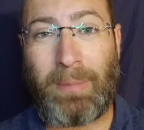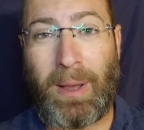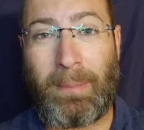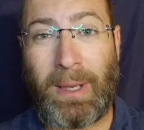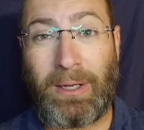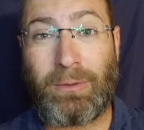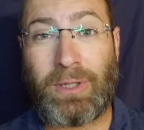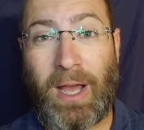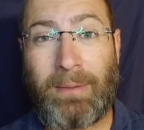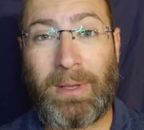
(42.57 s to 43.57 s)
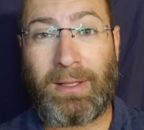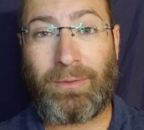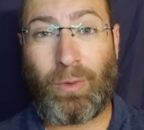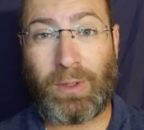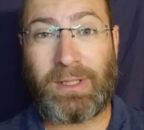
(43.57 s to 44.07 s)
But my new job is
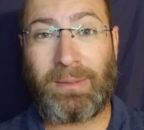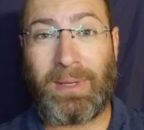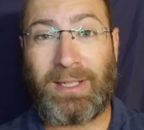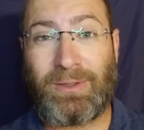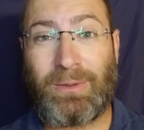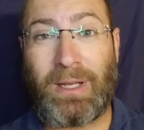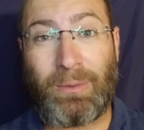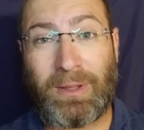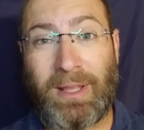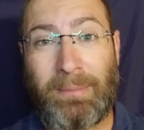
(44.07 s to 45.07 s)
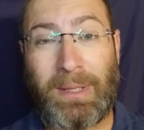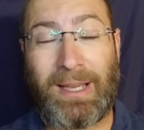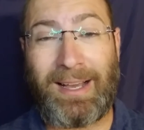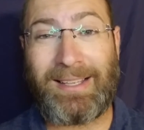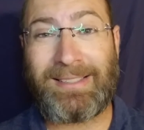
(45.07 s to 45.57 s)
forcing me to deal with it
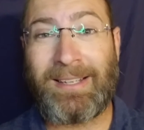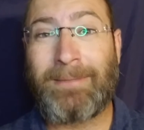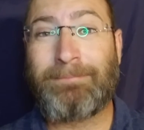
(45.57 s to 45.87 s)
because